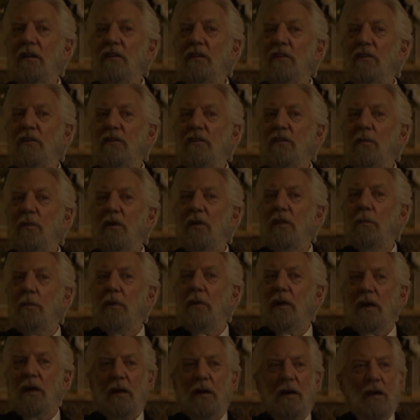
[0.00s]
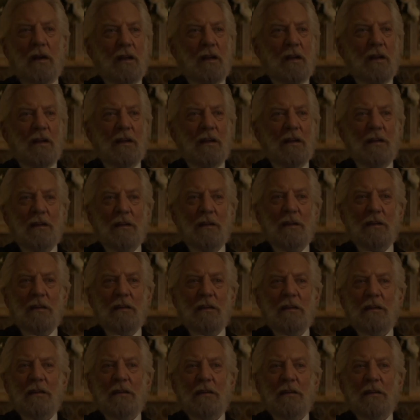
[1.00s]
this is when President
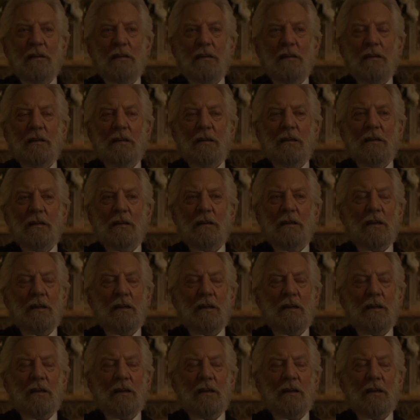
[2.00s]
Snow would have